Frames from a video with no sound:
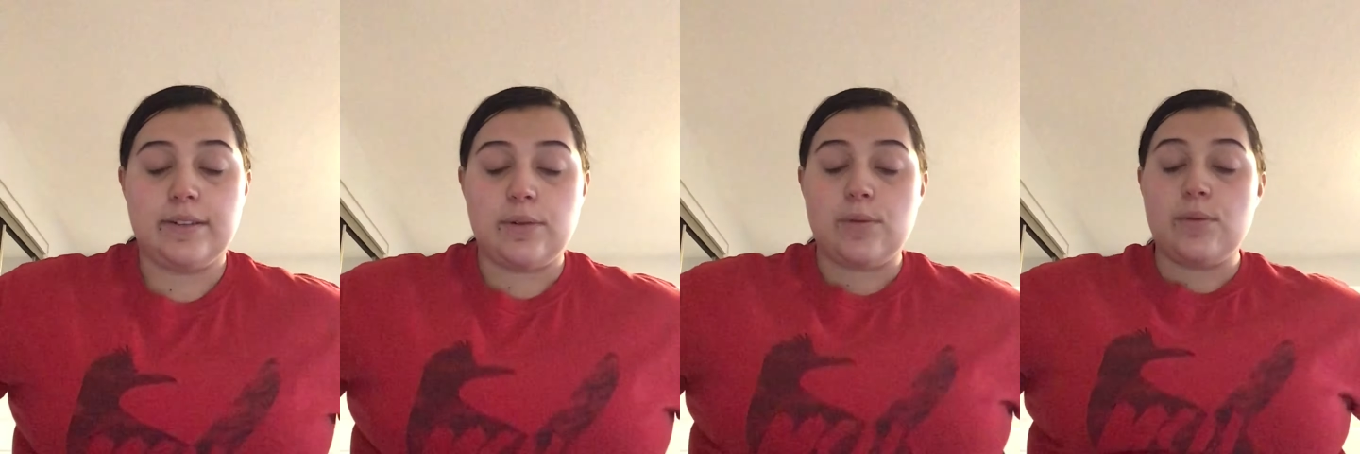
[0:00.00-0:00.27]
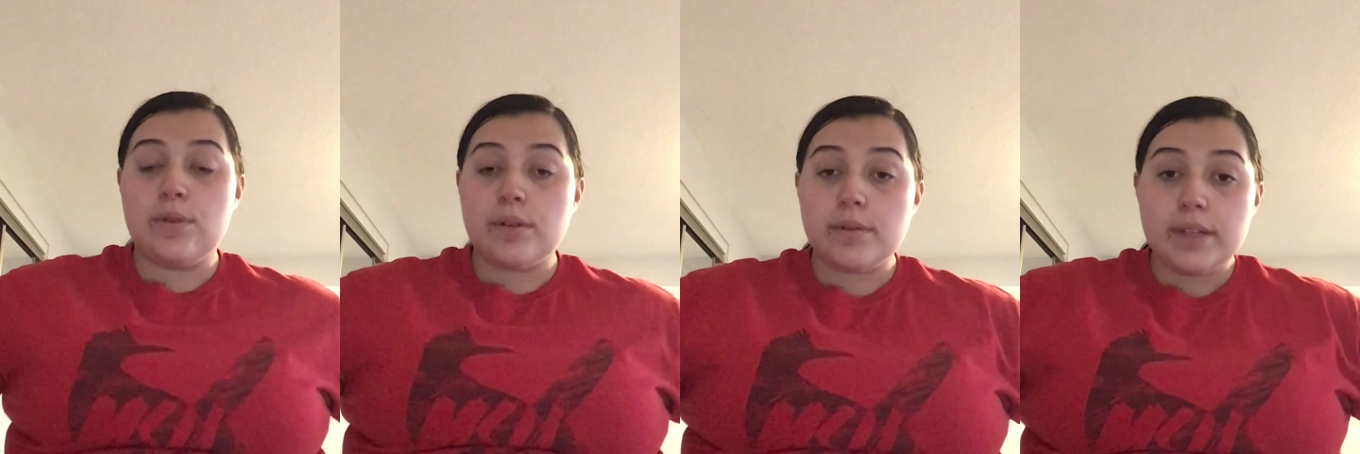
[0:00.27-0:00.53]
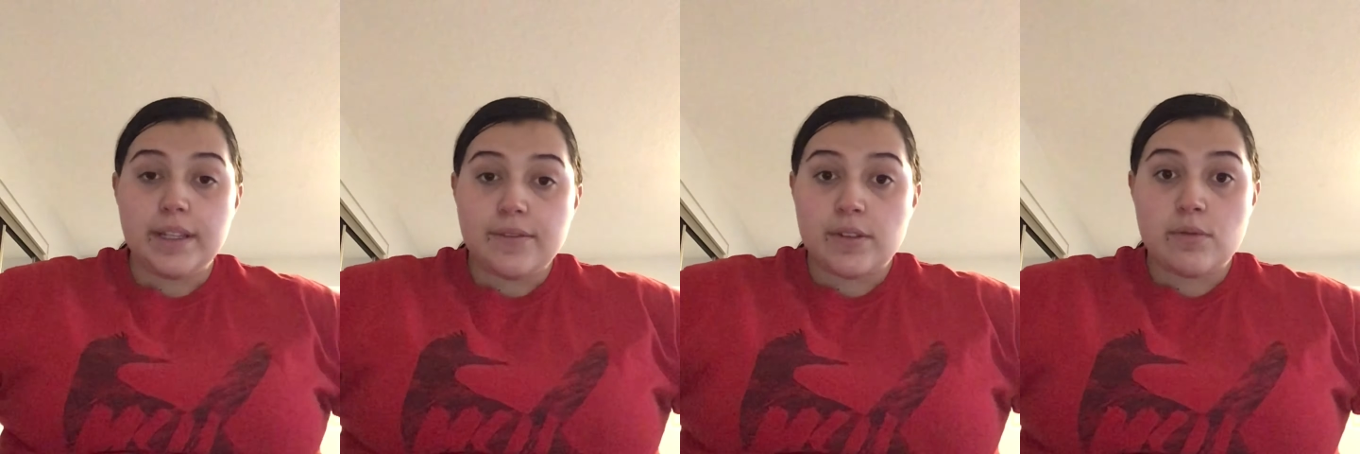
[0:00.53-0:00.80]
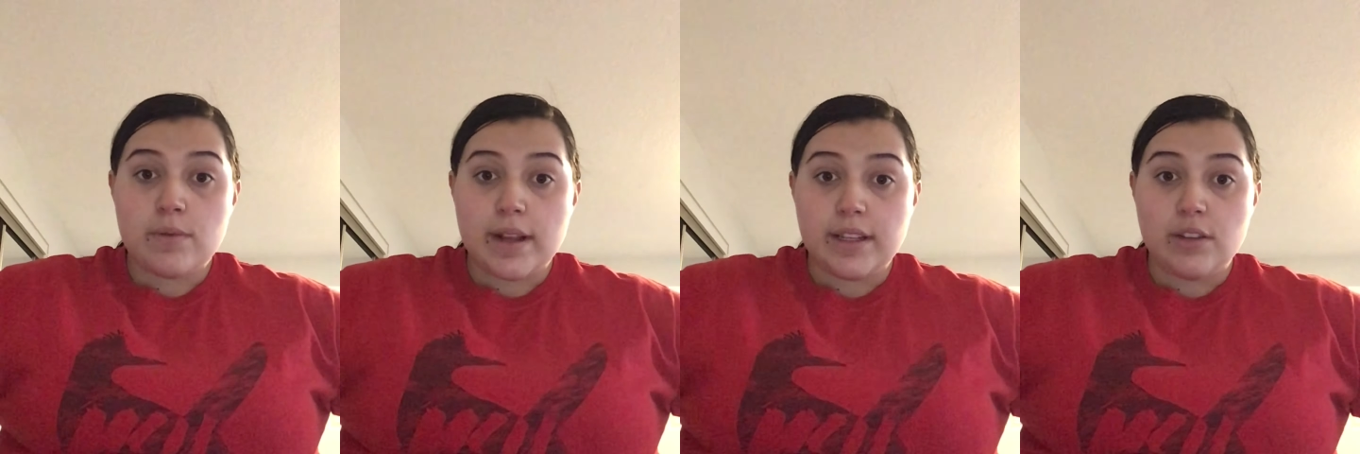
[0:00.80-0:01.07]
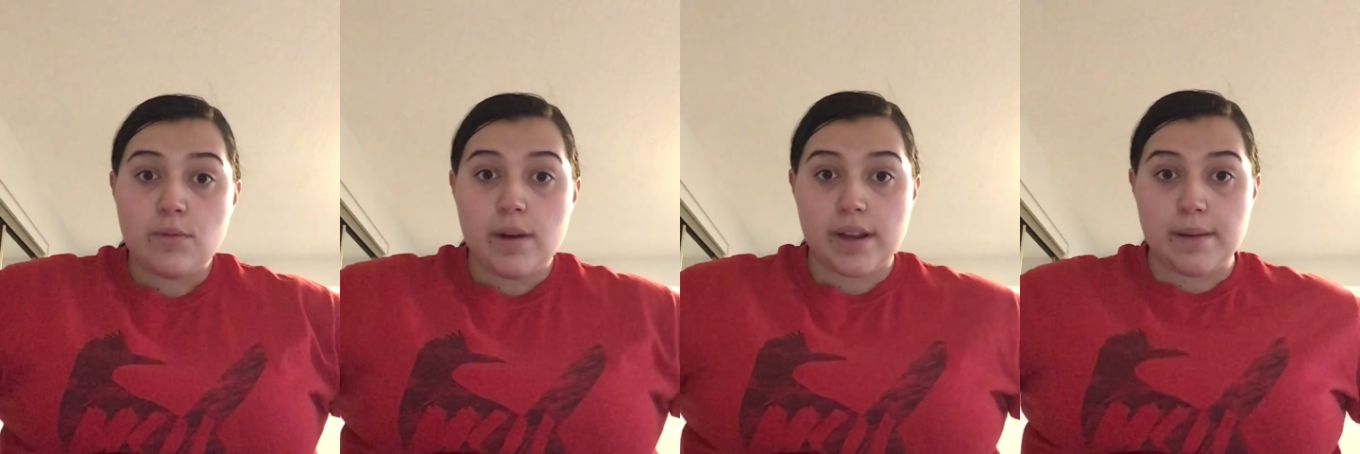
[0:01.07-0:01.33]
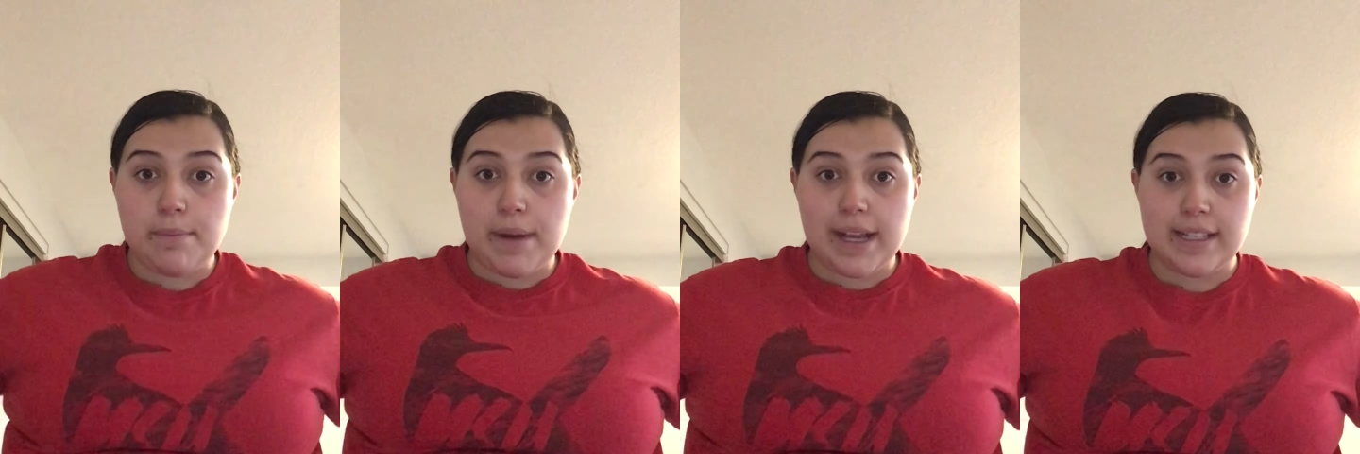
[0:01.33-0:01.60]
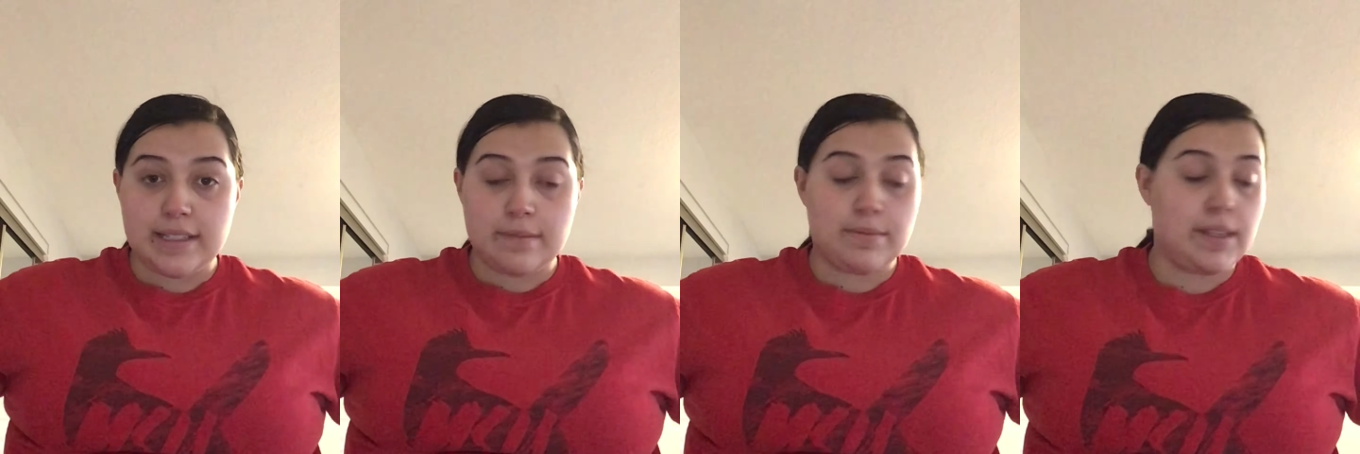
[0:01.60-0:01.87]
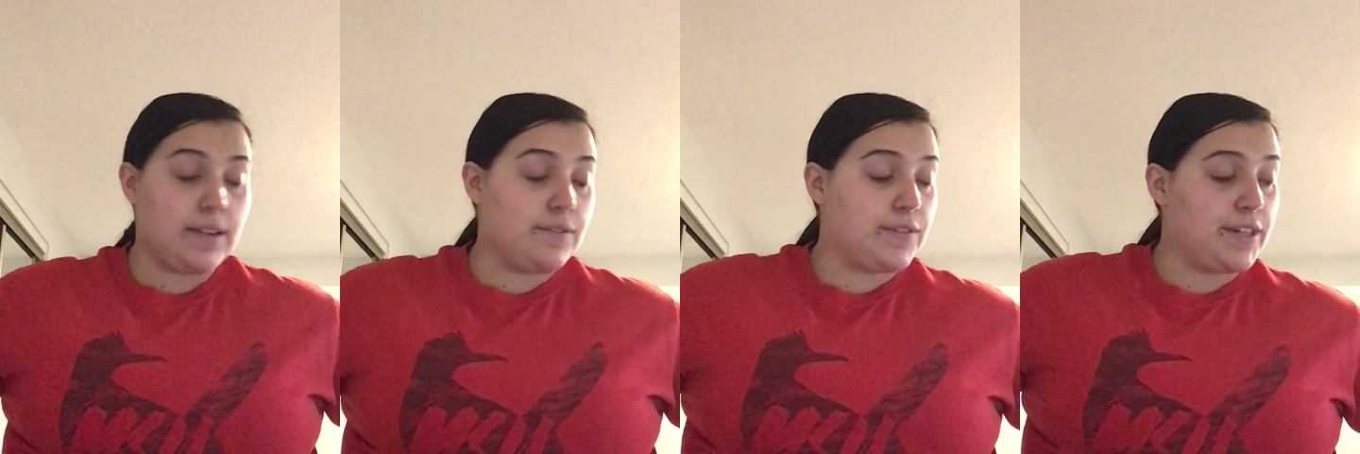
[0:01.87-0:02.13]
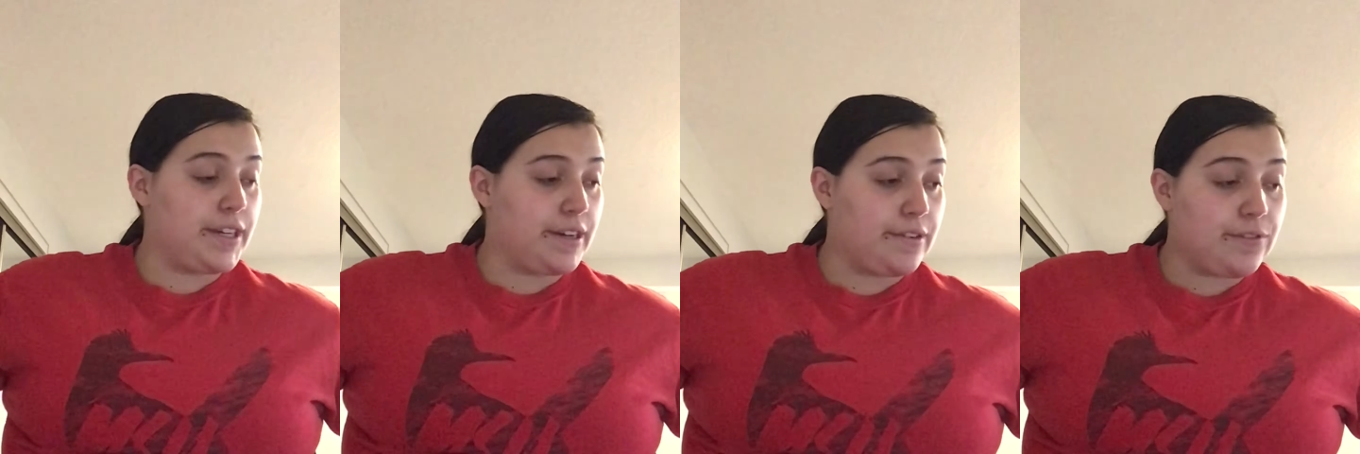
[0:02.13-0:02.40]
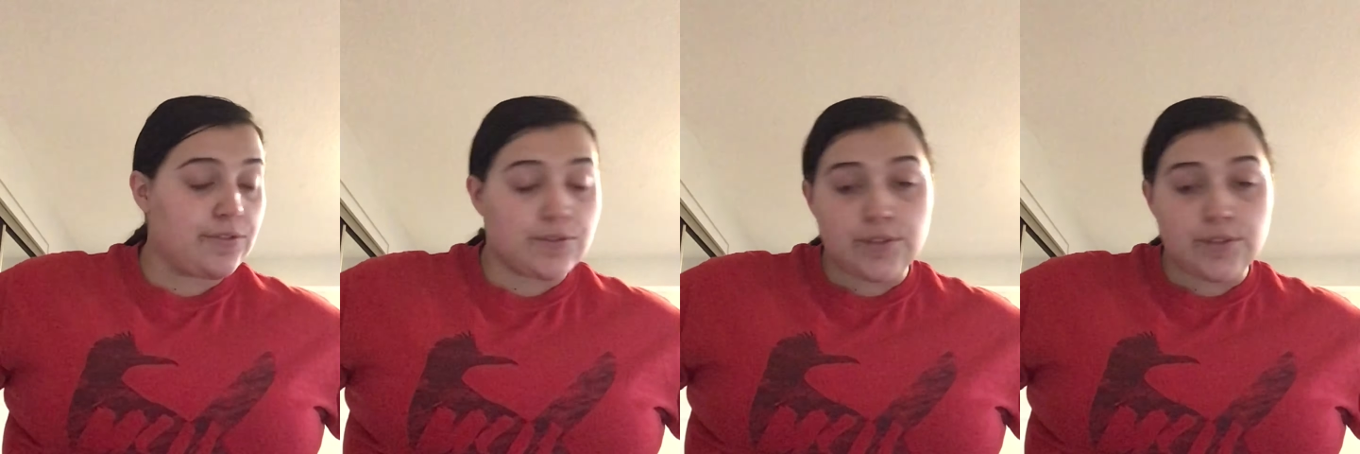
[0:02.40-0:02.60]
or even when you want to buy something for your